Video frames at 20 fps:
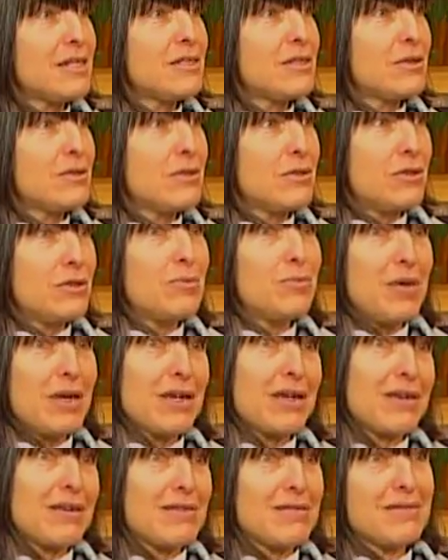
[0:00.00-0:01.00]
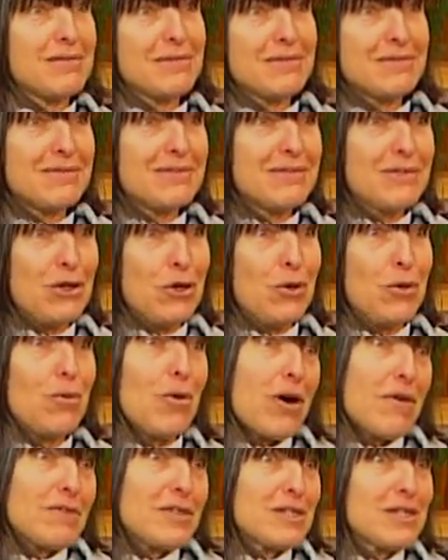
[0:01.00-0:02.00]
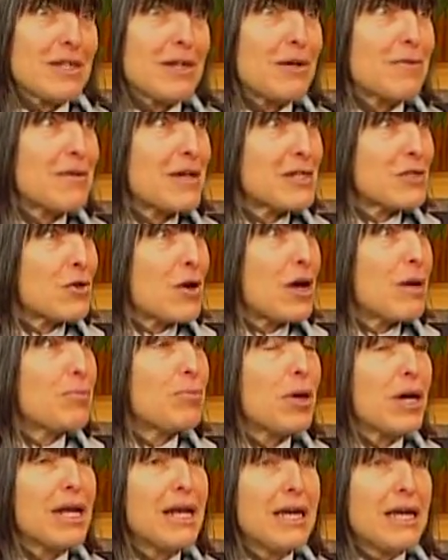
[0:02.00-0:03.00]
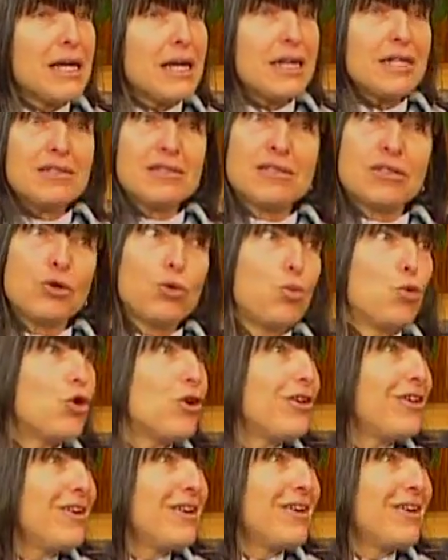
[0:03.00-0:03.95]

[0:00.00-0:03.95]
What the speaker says: to make it obviously a restaurant, but it's still wood.